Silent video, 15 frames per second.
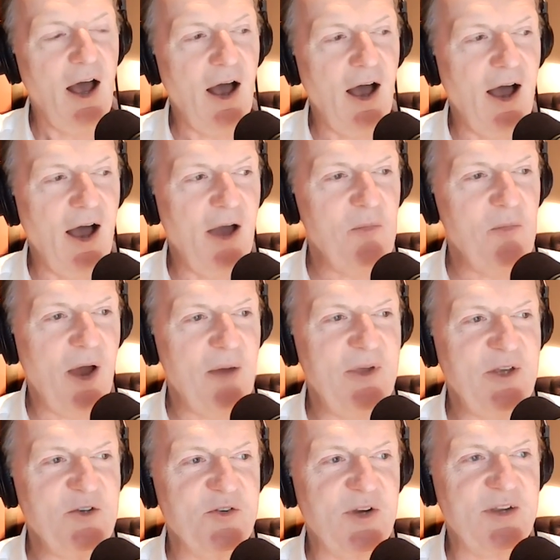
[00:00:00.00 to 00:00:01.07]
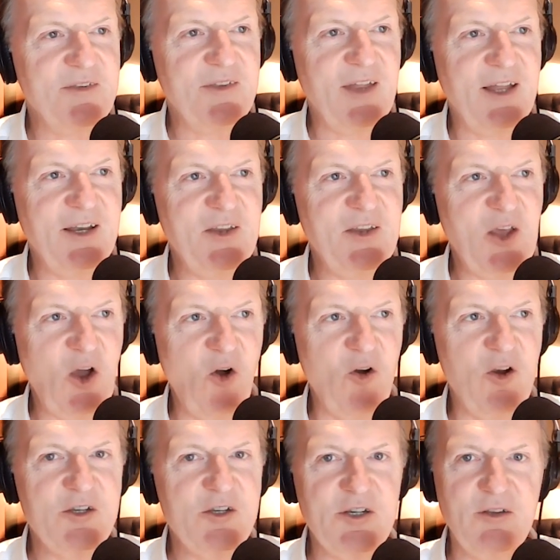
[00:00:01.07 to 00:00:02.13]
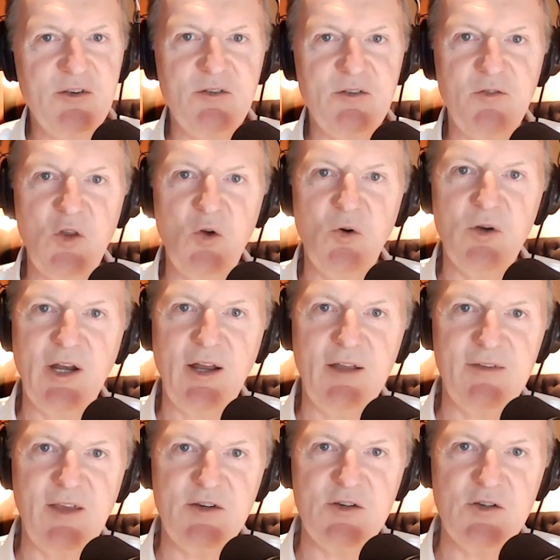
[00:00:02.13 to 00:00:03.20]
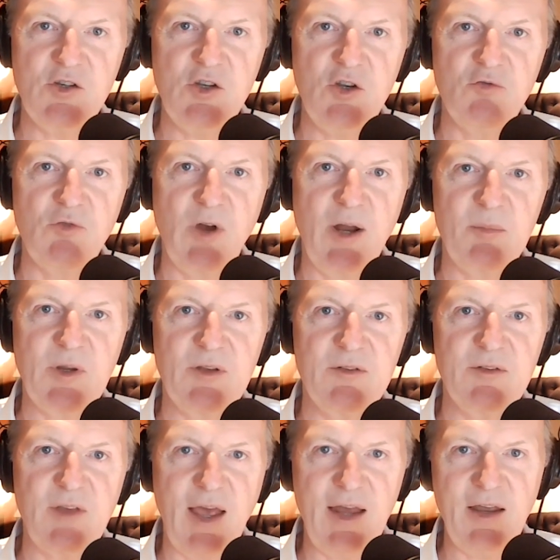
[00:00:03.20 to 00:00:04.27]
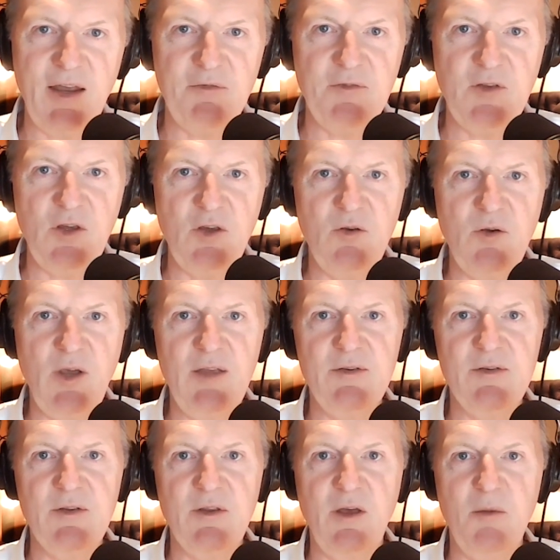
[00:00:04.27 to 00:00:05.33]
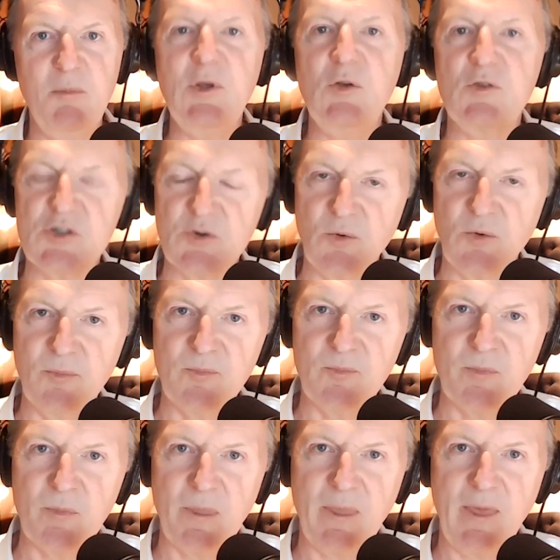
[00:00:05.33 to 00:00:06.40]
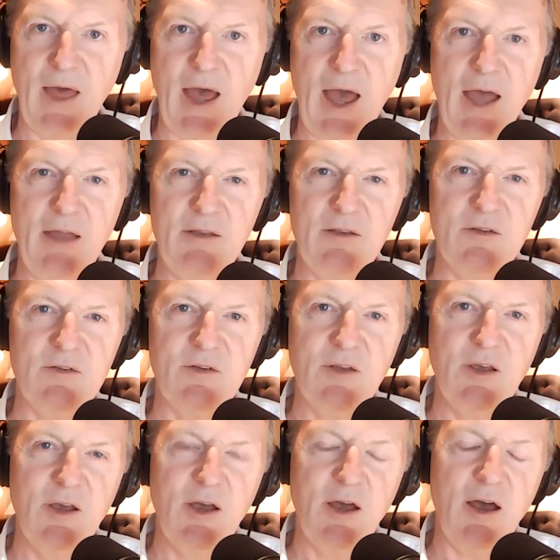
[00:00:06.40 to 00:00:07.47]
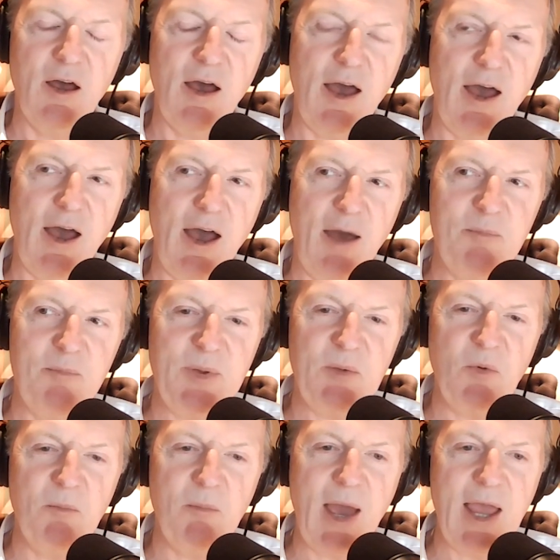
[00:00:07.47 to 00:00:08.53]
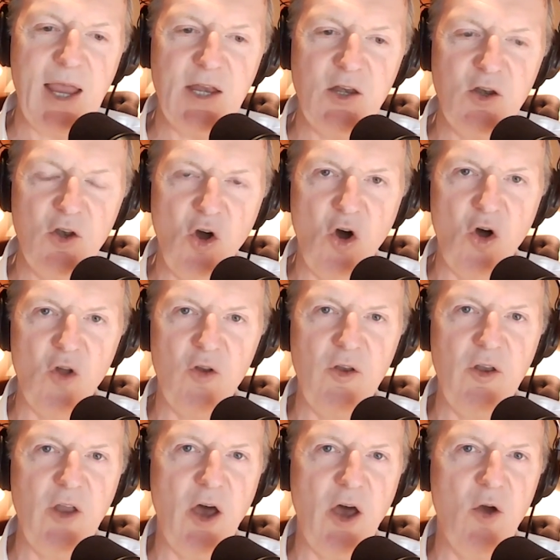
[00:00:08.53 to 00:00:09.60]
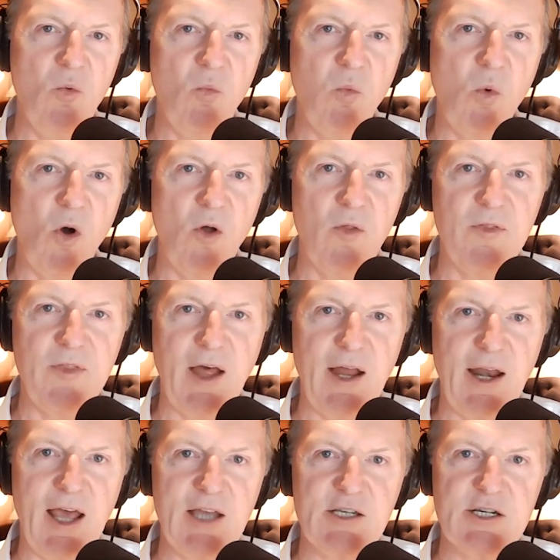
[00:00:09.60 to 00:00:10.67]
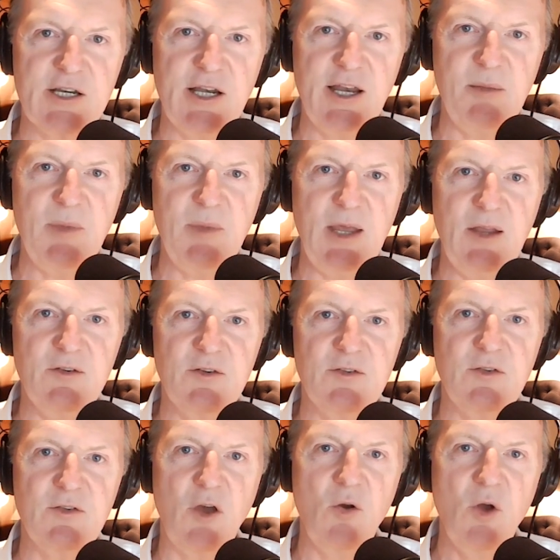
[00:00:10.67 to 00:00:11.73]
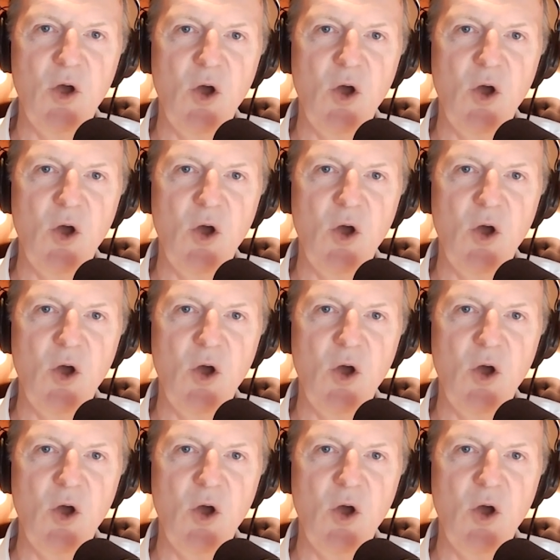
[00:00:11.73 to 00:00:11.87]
I'm interested then in the origins of the organization you run, because NFU is a mutual, and people may not know what that actually means. So